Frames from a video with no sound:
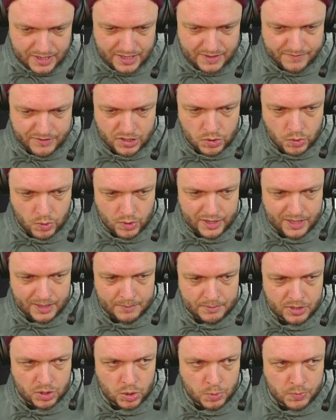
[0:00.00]
of annoying,
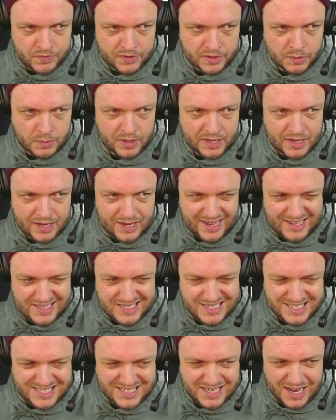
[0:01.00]
but hopefully we can kind of
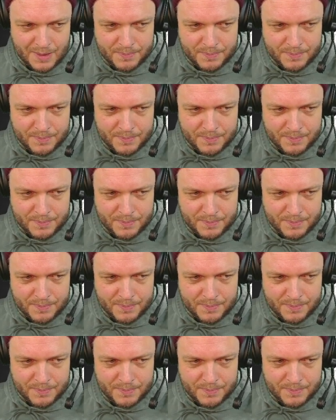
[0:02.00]
stop